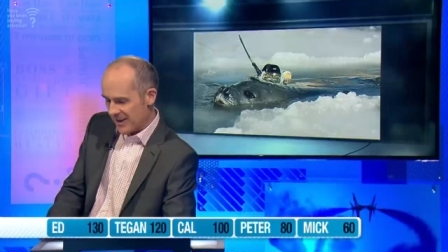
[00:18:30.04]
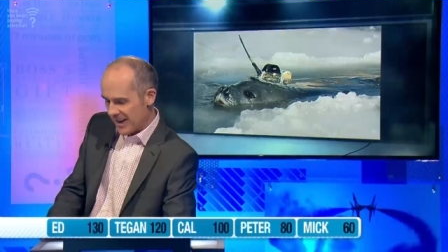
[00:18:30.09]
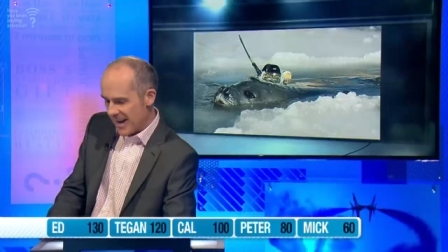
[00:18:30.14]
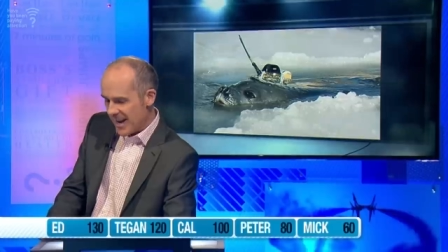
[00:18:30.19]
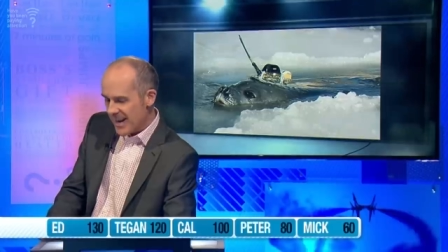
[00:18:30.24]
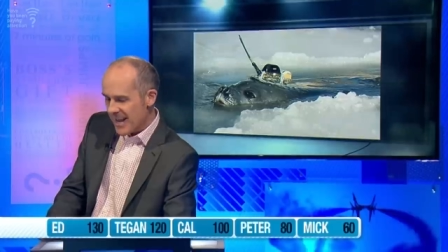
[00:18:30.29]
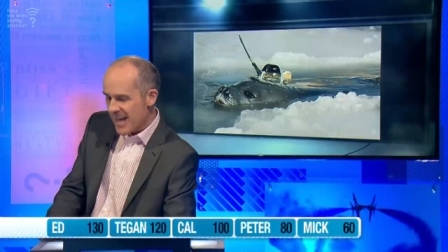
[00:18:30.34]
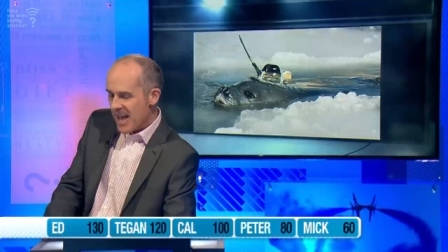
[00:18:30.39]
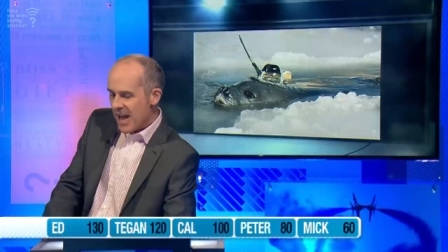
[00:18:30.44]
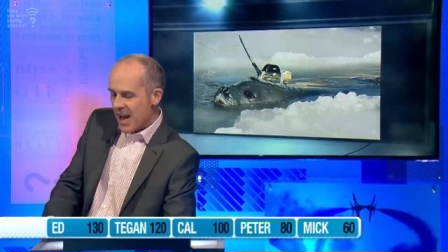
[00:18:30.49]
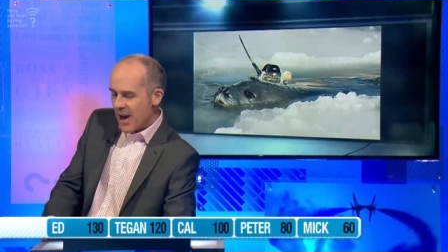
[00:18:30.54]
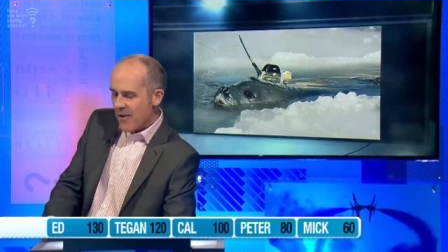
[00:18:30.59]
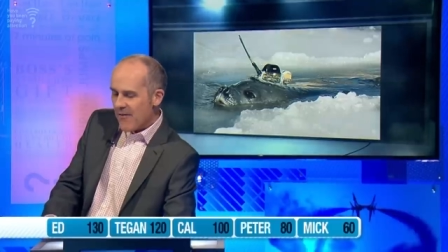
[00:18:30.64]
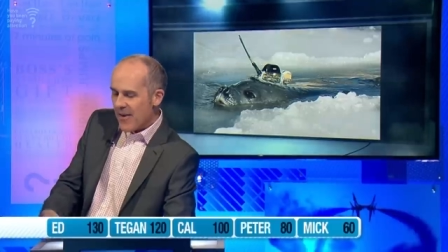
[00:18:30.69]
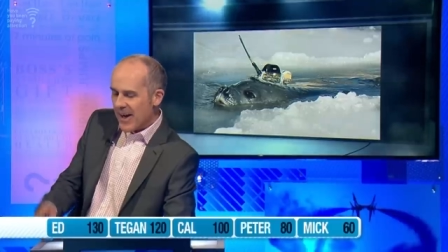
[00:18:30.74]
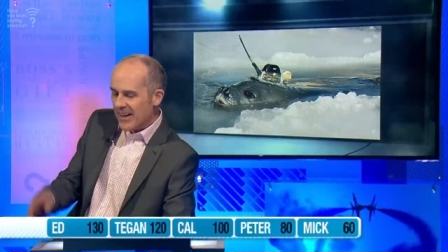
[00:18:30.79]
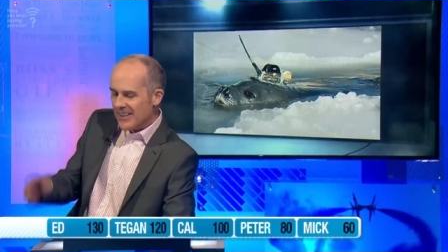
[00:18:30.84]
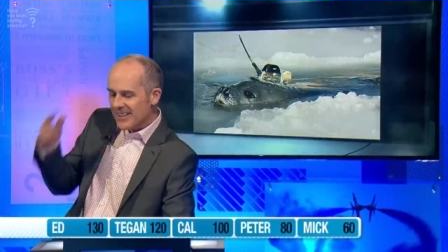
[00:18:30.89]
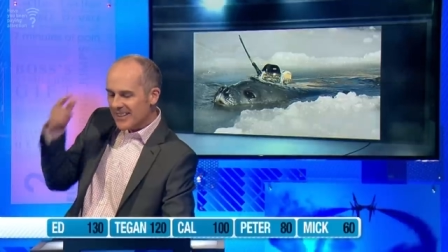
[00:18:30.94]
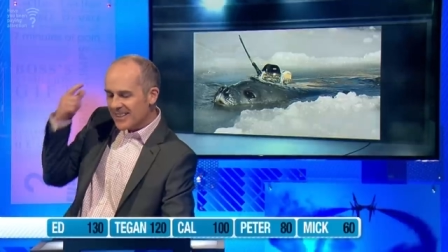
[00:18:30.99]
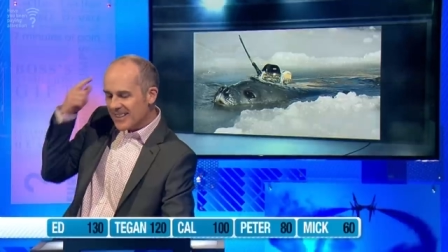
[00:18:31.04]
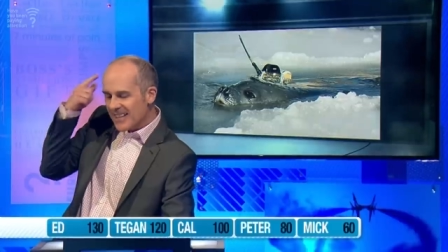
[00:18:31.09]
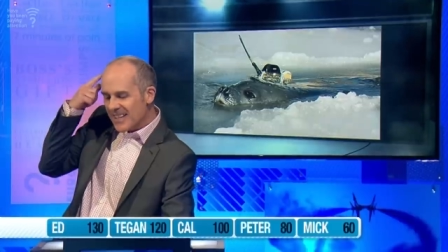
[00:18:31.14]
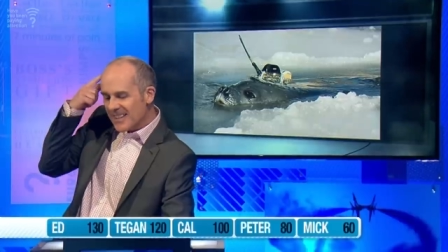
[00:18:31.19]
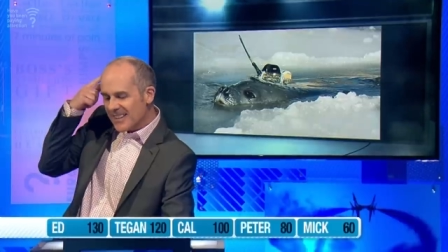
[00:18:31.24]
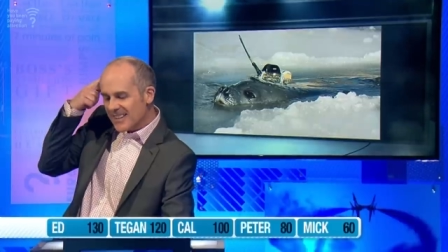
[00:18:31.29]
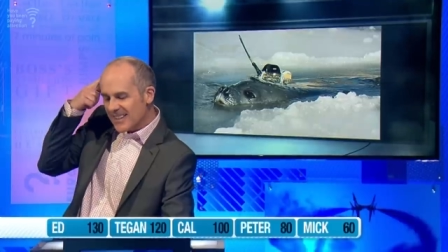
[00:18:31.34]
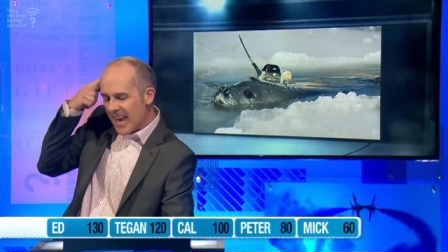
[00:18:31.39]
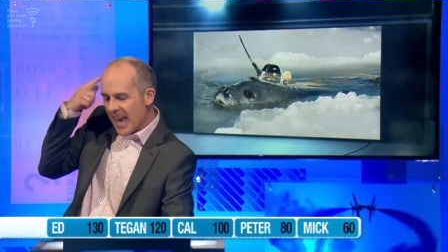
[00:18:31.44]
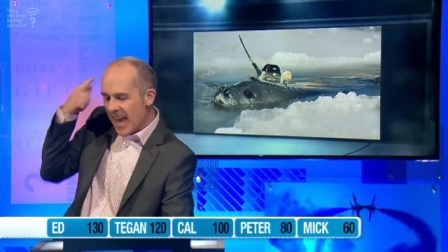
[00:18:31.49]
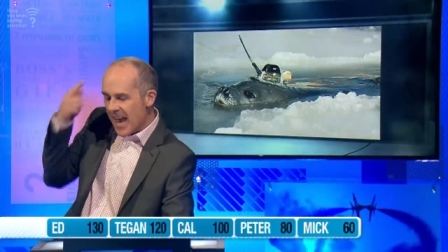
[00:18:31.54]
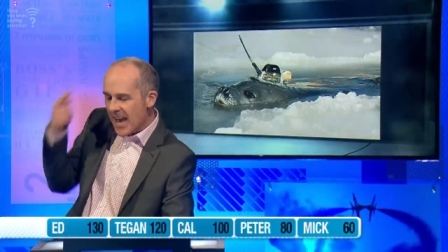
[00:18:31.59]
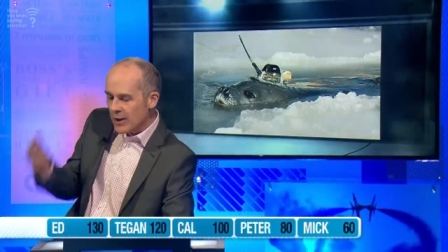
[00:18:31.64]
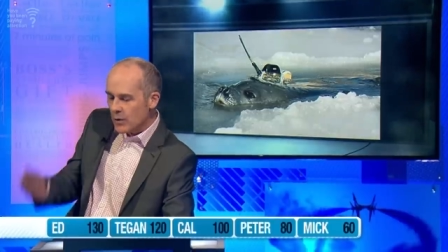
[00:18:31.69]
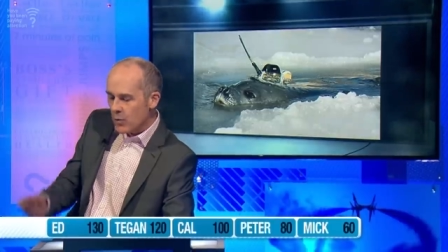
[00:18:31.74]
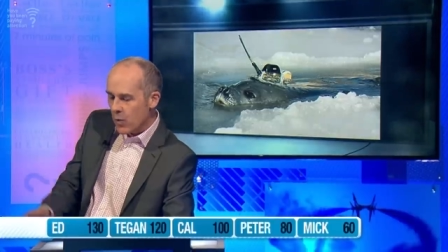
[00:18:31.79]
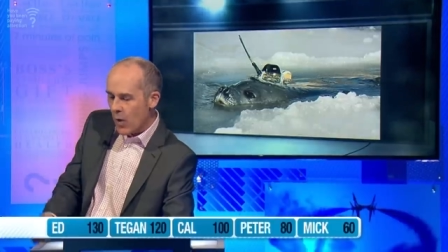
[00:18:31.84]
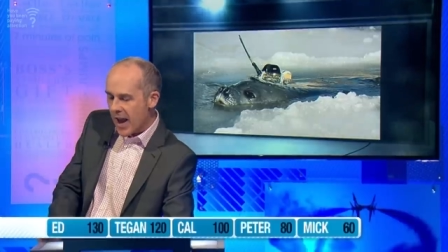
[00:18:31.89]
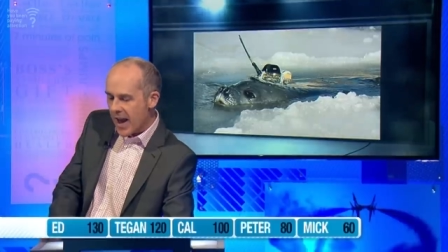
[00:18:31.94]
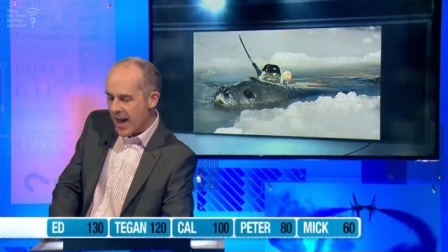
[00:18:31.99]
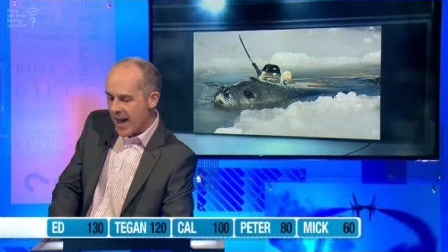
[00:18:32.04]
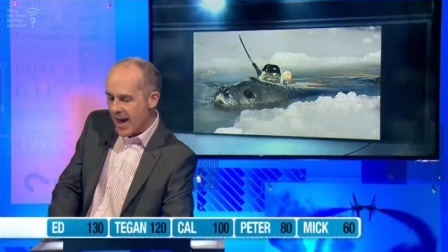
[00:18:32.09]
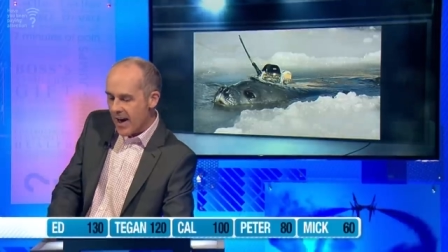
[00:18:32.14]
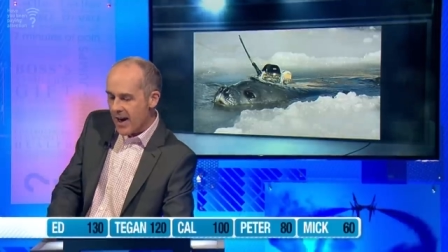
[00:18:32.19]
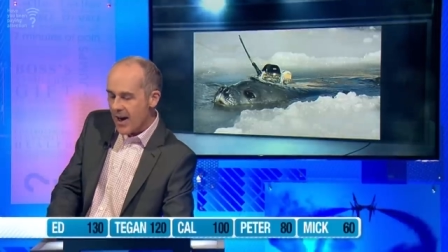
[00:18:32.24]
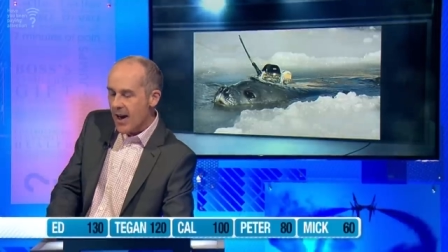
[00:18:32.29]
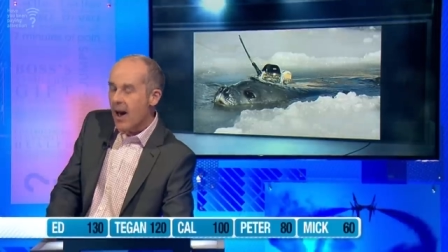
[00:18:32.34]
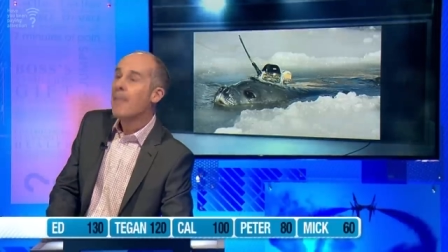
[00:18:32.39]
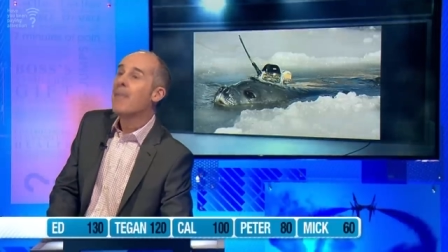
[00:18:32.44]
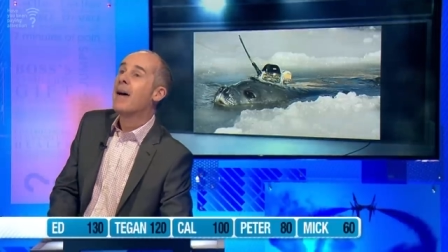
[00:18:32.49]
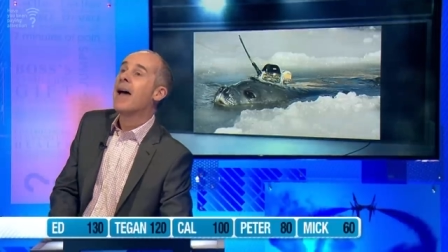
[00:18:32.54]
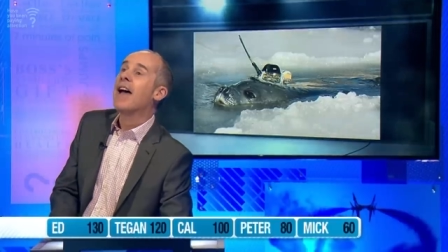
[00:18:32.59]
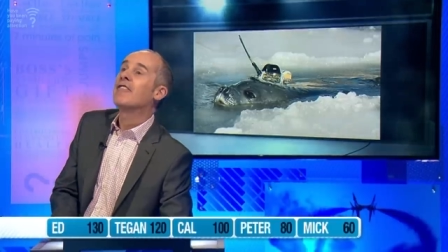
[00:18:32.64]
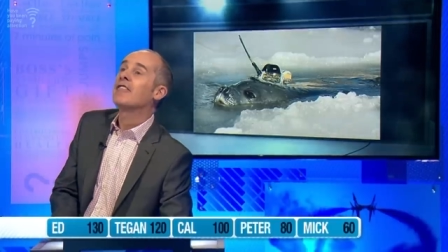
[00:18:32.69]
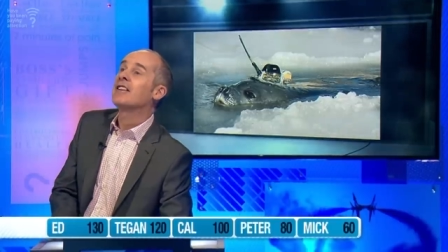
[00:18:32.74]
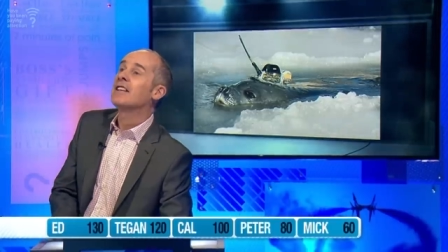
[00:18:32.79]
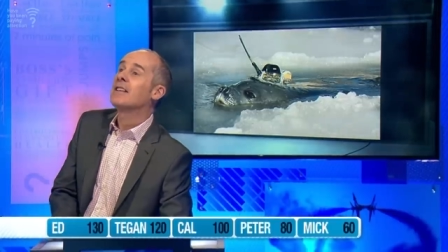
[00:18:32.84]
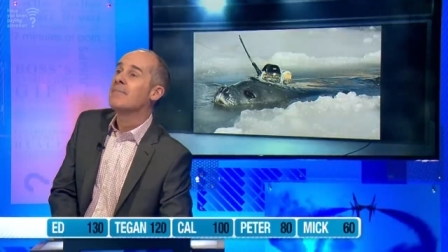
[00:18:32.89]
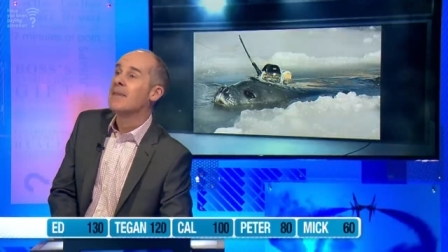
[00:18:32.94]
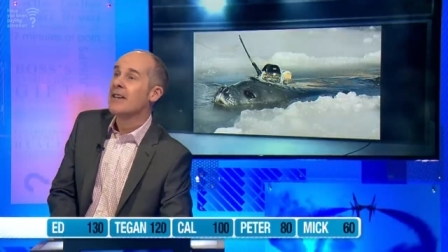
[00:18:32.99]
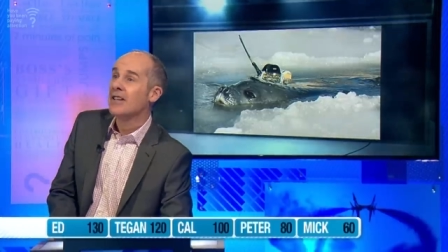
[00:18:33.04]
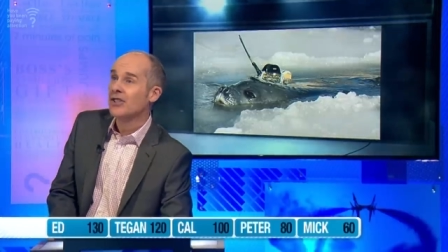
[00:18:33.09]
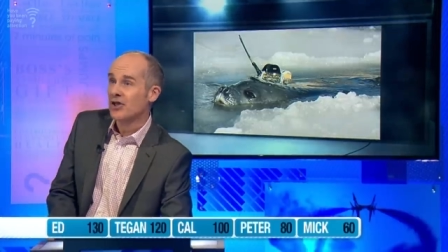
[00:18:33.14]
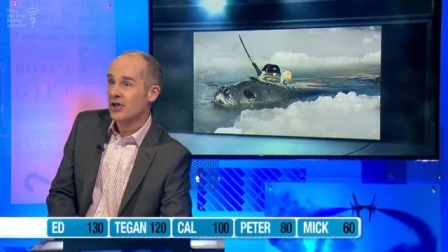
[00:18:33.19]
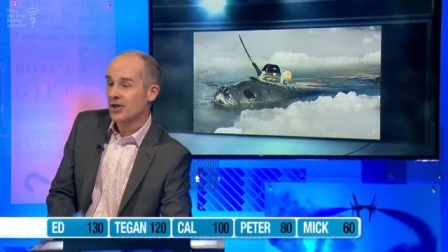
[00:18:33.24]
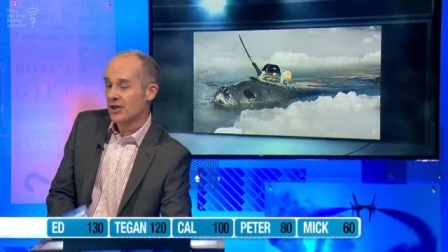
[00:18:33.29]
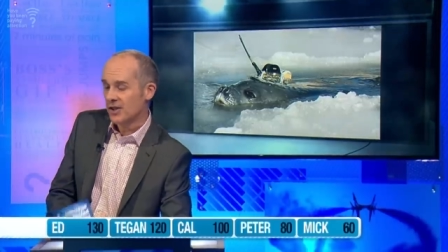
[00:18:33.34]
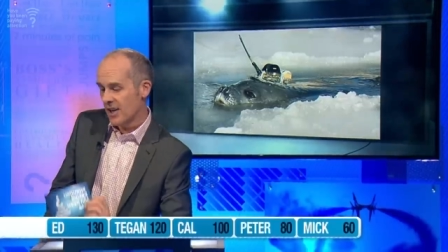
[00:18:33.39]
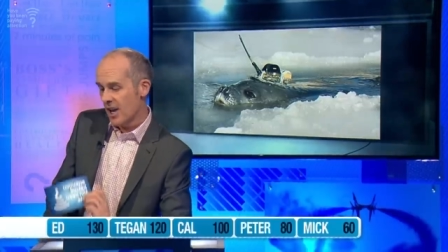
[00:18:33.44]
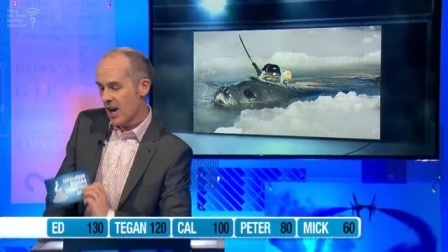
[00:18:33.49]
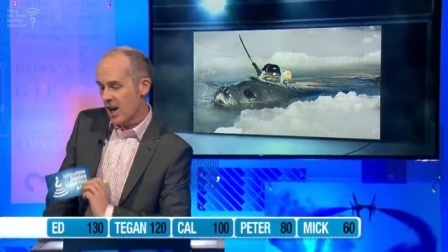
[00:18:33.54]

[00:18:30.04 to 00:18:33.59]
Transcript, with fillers: Ed. The fact that his headwear apparently measures